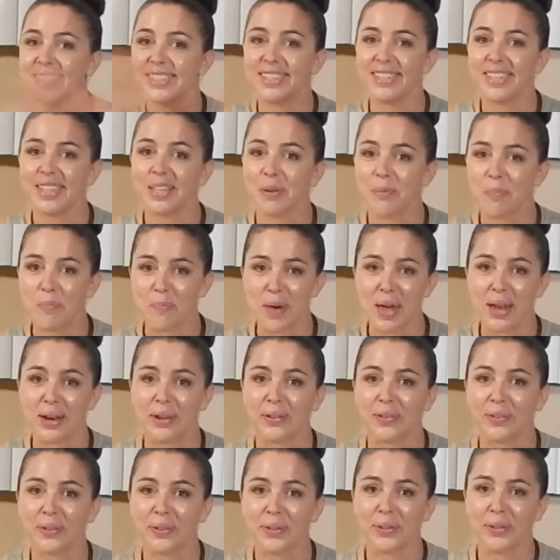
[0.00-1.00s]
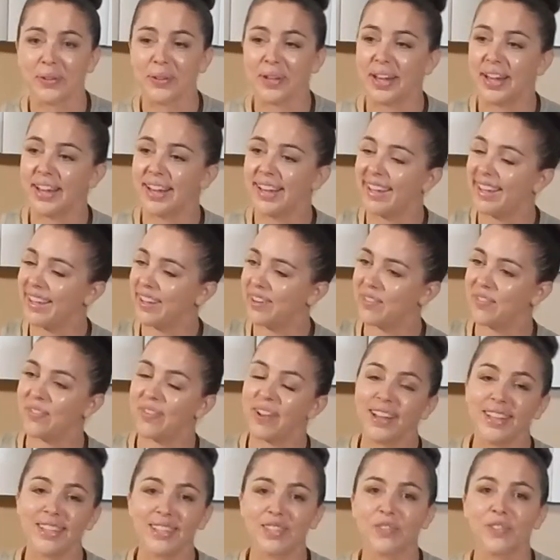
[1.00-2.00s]
seek medical
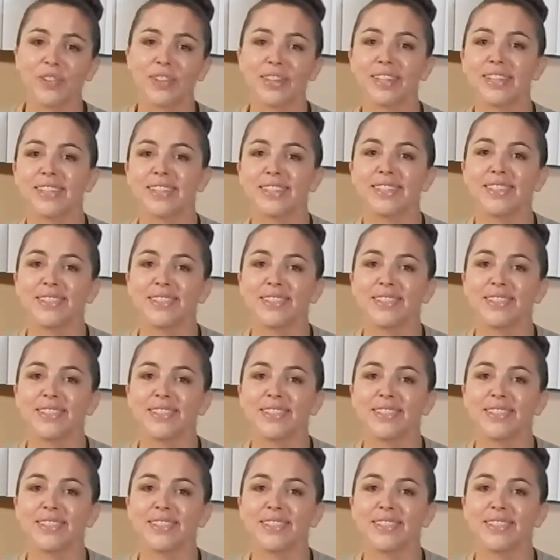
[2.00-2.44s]
advice for this.